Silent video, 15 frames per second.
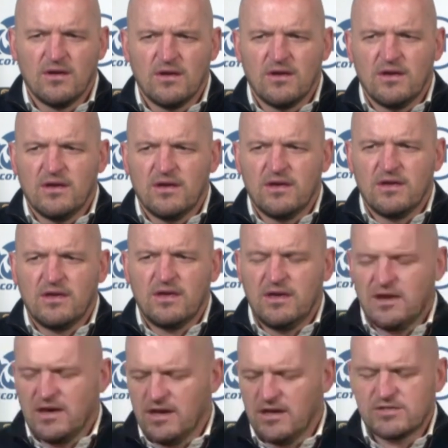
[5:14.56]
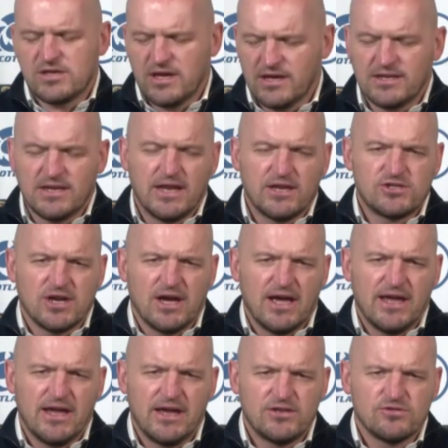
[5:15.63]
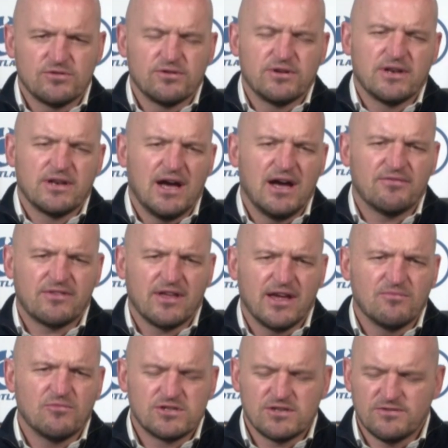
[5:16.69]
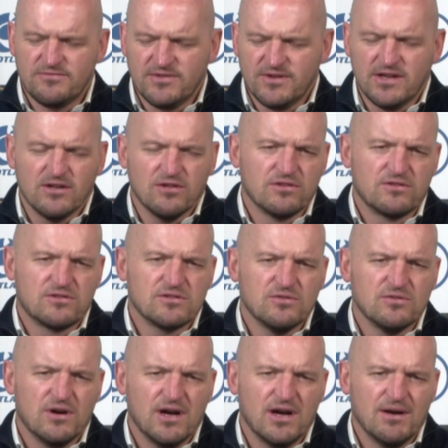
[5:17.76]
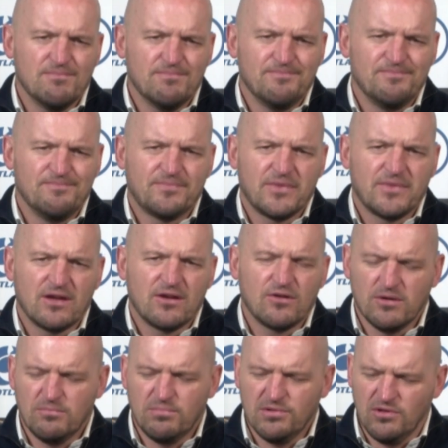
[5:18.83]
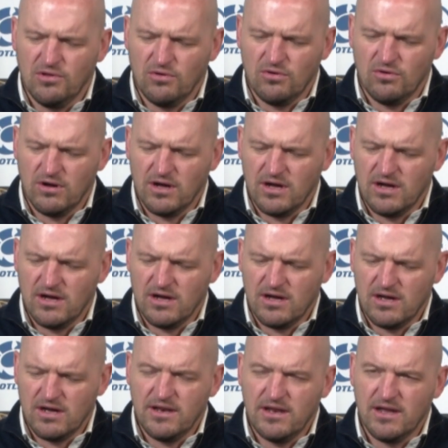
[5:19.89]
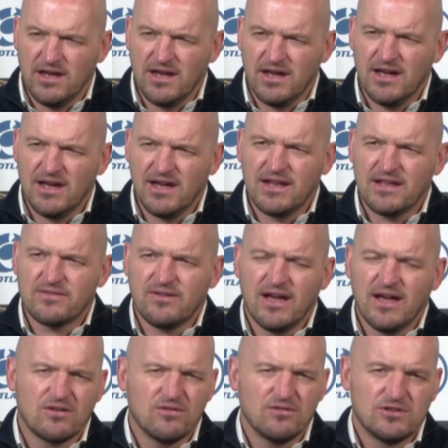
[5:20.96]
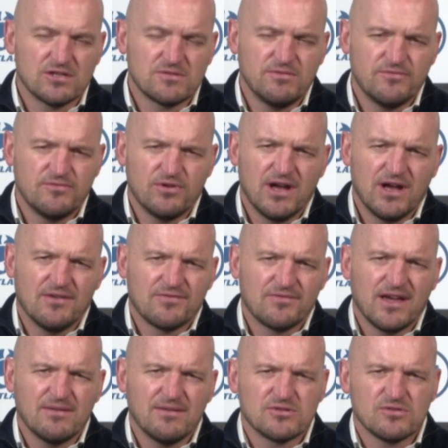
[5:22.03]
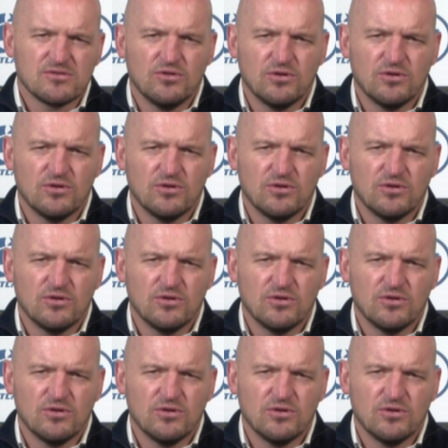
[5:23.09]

He actually had an HIA during half time, which he failed, so um, he got a blow and uh, and a tackle just before half time. So